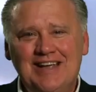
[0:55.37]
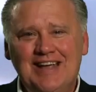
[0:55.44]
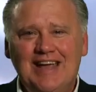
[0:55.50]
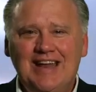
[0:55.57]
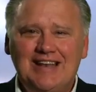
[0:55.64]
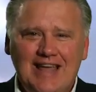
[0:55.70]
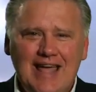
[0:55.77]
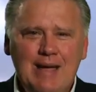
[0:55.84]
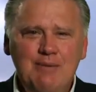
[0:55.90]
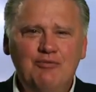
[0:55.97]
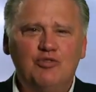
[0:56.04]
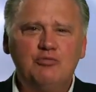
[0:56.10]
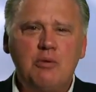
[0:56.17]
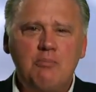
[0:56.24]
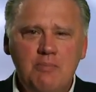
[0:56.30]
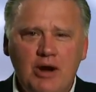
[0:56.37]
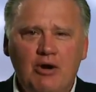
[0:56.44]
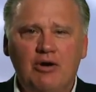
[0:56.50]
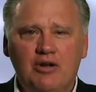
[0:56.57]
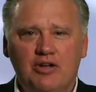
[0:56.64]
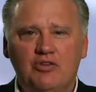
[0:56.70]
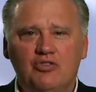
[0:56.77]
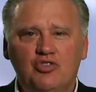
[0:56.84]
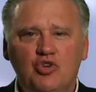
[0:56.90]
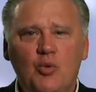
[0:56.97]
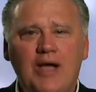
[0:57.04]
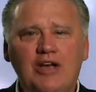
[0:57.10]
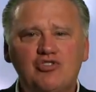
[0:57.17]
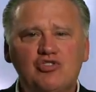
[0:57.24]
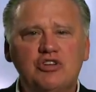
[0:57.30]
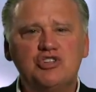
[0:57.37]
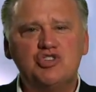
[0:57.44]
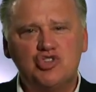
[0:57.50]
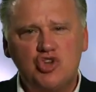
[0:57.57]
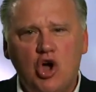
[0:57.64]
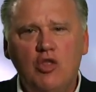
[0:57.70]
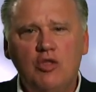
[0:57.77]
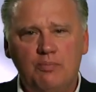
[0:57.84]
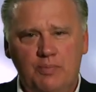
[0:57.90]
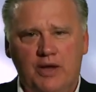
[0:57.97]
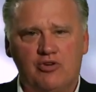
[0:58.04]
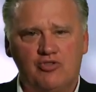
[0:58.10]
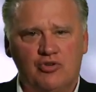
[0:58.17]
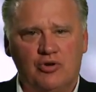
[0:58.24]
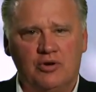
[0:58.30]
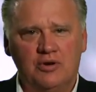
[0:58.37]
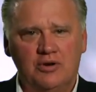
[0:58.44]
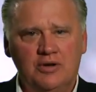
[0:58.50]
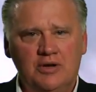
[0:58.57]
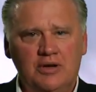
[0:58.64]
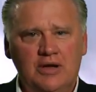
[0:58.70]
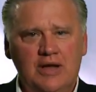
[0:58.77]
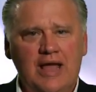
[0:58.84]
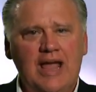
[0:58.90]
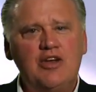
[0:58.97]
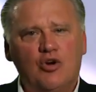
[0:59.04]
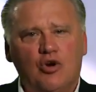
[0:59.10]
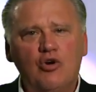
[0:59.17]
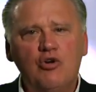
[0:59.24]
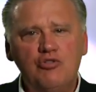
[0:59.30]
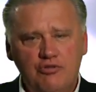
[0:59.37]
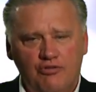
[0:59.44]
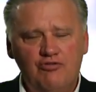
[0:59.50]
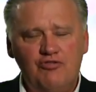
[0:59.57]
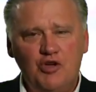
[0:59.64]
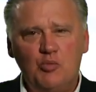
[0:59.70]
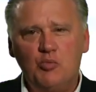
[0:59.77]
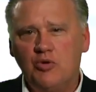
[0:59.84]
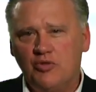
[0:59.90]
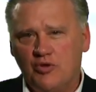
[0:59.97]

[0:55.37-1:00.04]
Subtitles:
It came from Americans who actually saw the picture and heard the film with